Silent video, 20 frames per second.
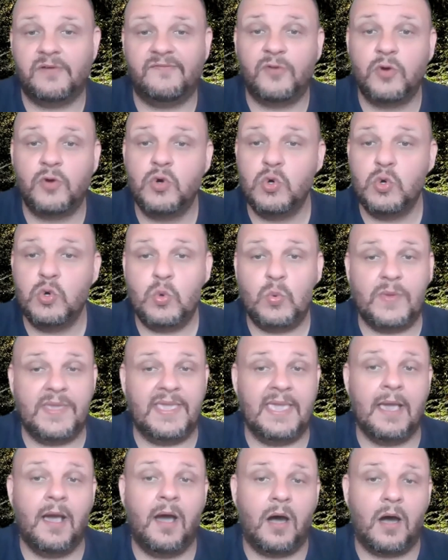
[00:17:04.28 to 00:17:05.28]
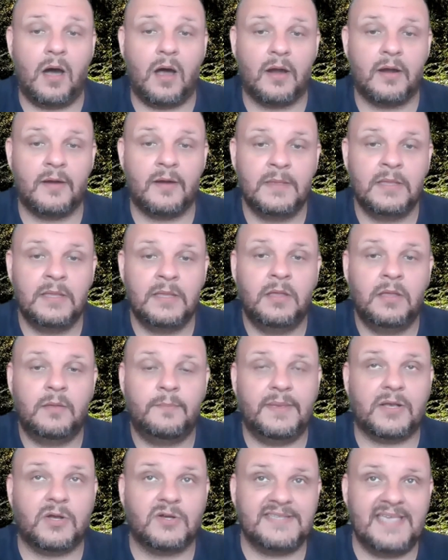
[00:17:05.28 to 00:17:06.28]
of who we are
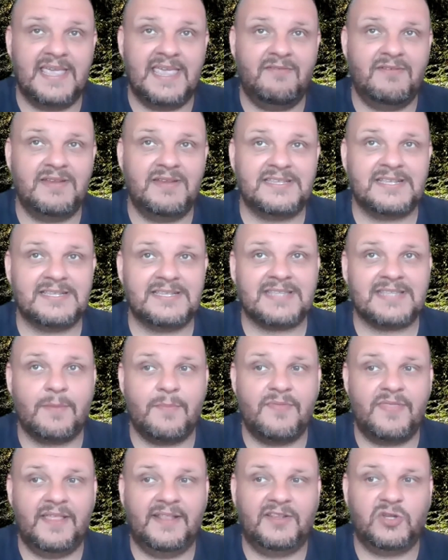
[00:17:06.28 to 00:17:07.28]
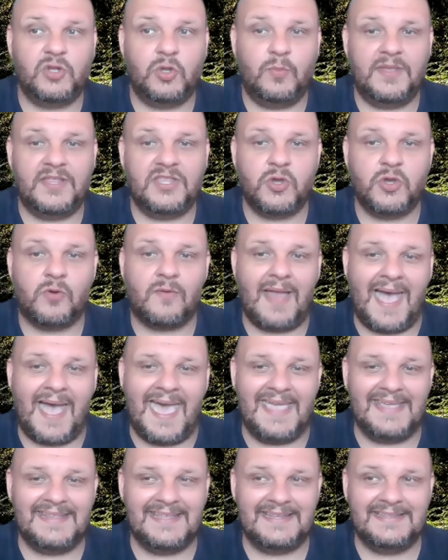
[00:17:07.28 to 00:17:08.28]
because Aries is something to do with your
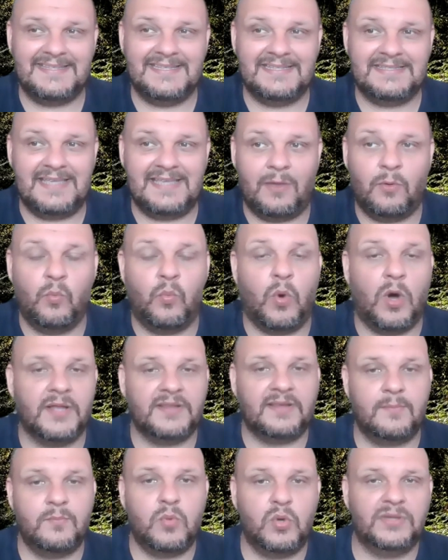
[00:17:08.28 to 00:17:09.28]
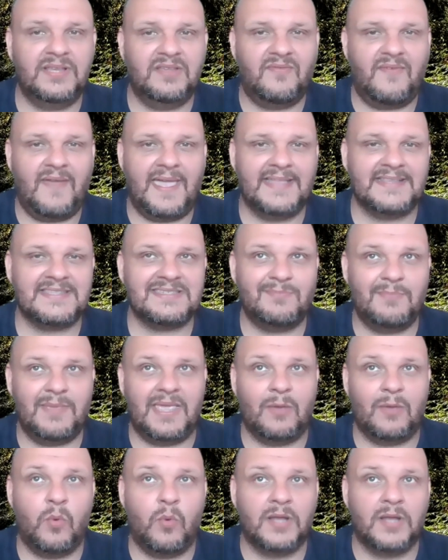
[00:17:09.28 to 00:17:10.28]
identity. What motivates
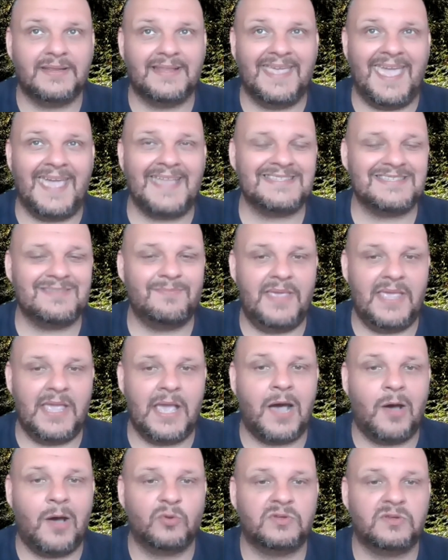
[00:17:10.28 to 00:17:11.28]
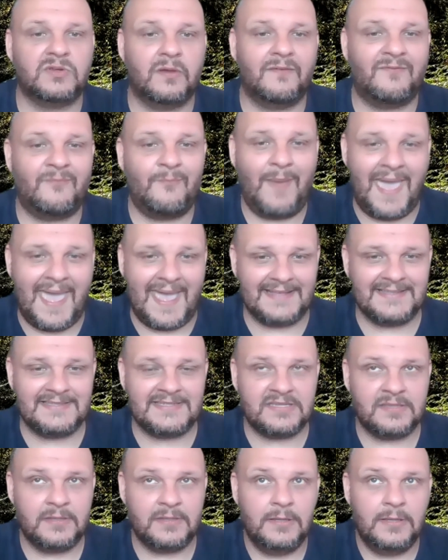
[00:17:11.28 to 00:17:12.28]
me? What gets me out of bed?
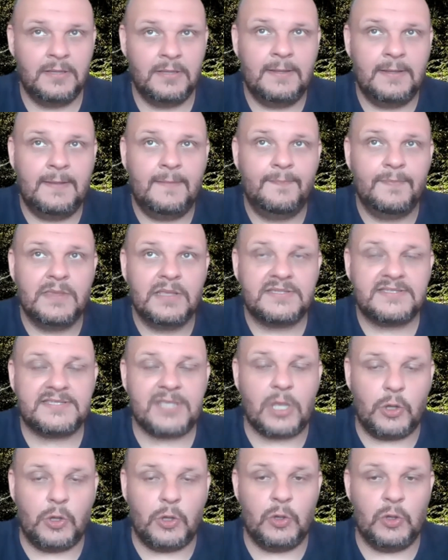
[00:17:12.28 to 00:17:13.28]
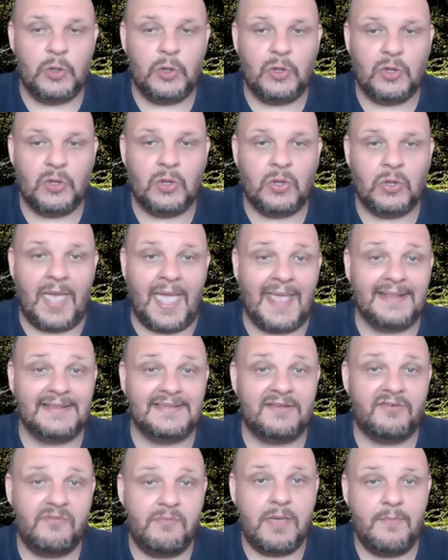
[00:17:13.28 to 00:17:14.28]
So,
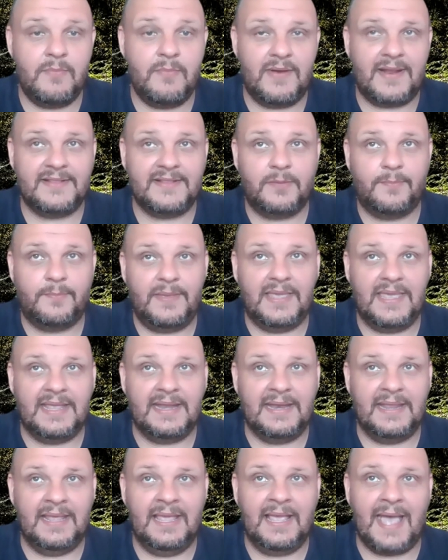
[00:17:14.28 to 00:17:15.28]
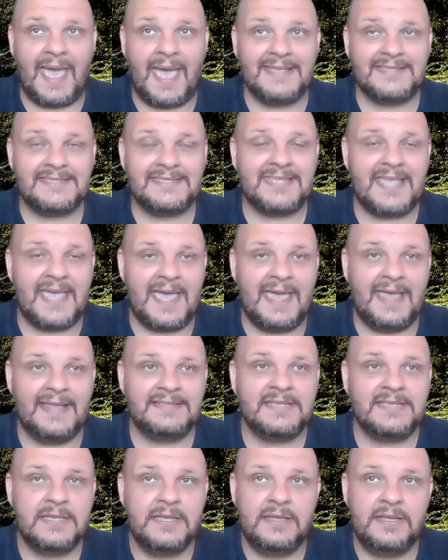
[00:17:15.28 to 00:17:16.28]
and remember at the beginning, I
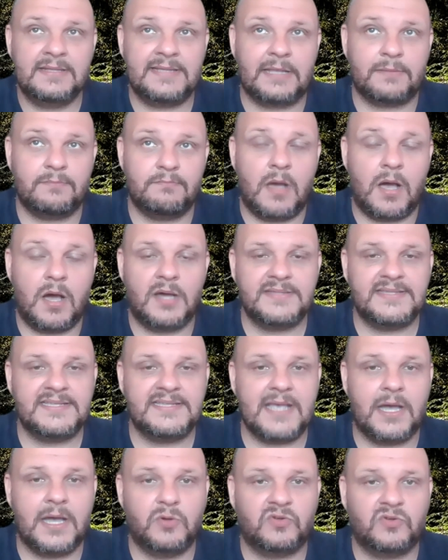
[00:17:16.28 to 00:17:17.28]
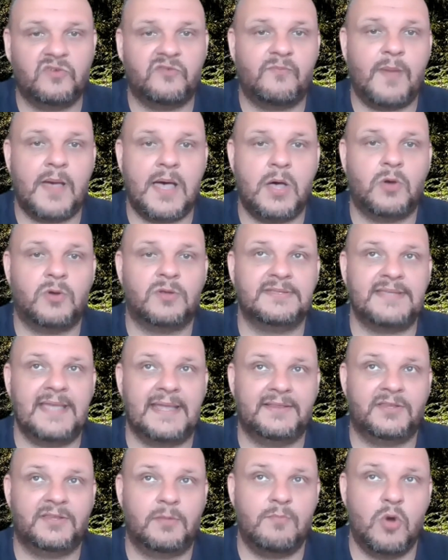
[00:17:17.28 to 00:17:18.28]
said that Mars is out of bound
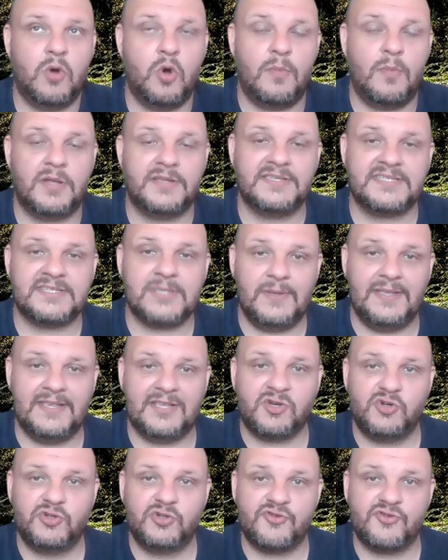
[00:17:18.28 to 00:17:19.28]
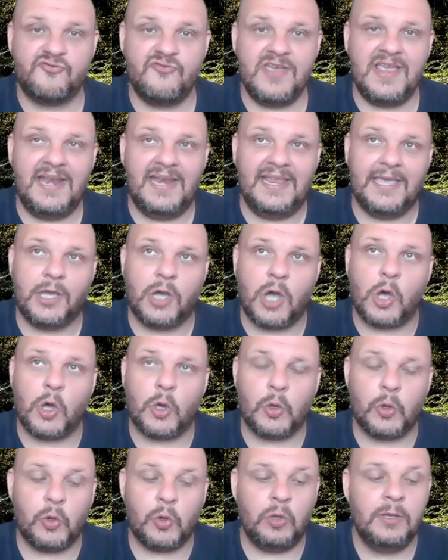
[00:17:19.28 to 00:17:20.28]
at the moment. So it could really
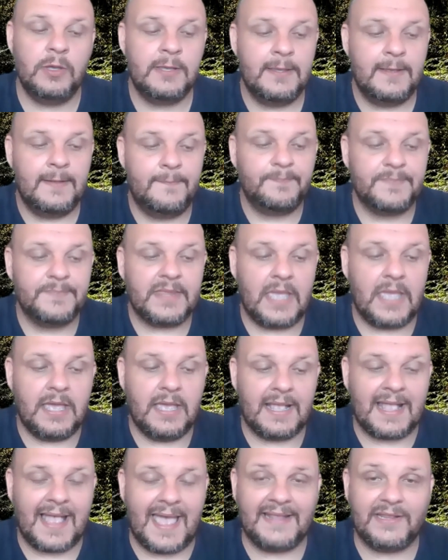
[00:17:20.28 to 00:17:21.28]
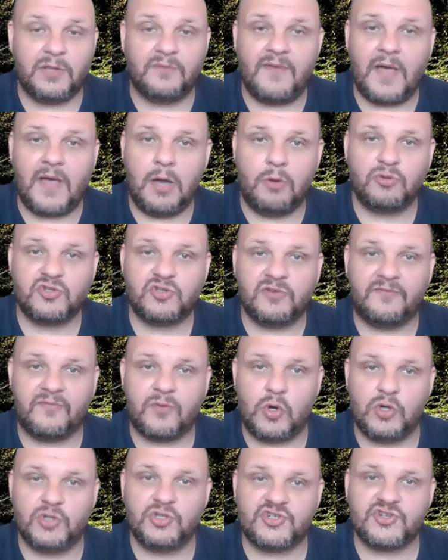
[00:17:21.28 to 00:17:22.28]
go uh, kind of out of
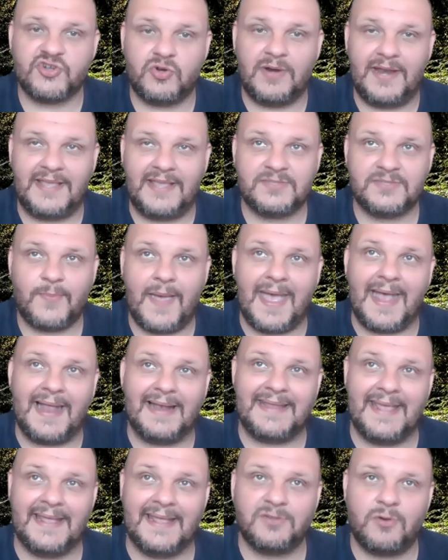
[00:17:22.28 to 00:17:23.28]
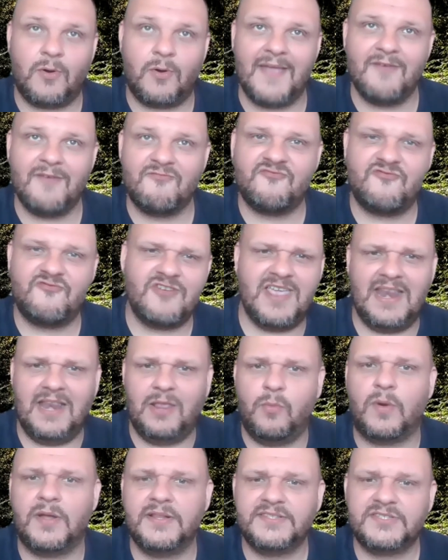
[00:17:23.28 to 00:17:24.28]
control as well. That I really
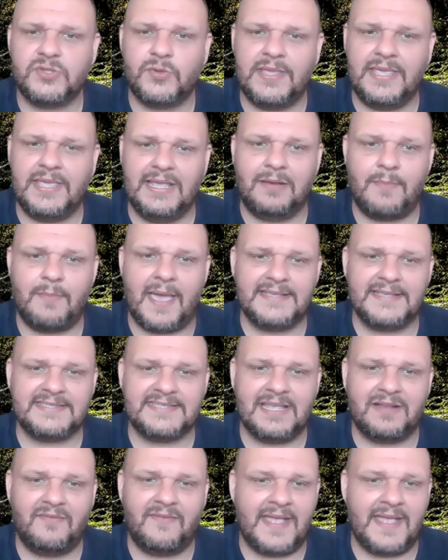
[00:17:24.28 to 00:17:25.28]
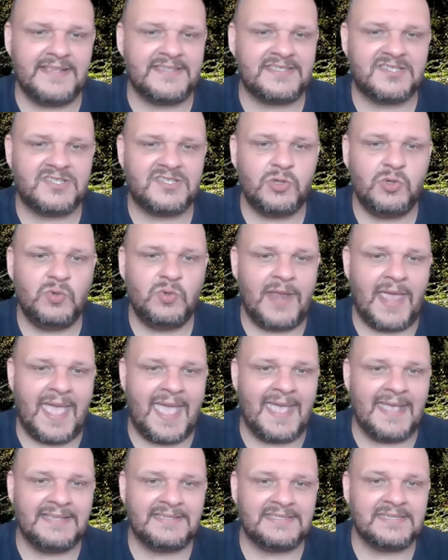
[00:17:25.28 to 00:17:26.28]
want to heal myself as soon
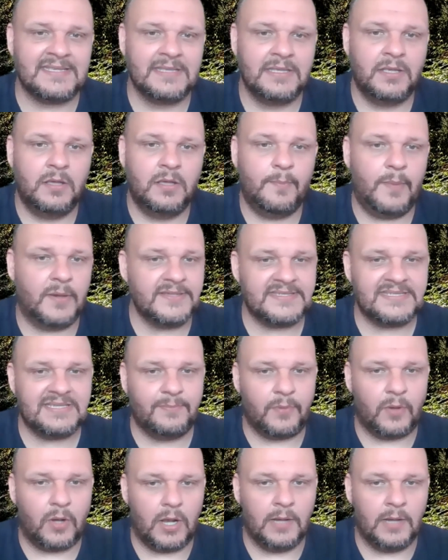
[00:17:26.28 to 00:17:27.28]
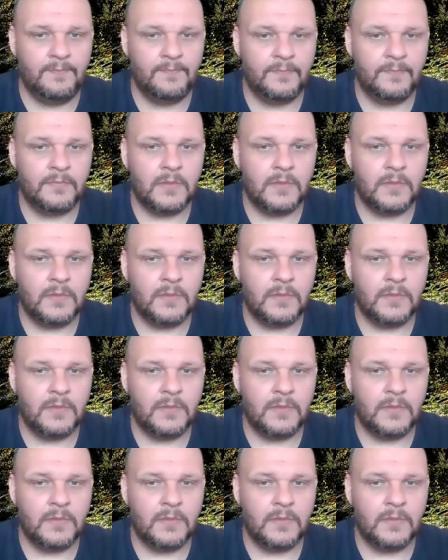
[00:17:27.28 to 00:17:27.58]
as possible.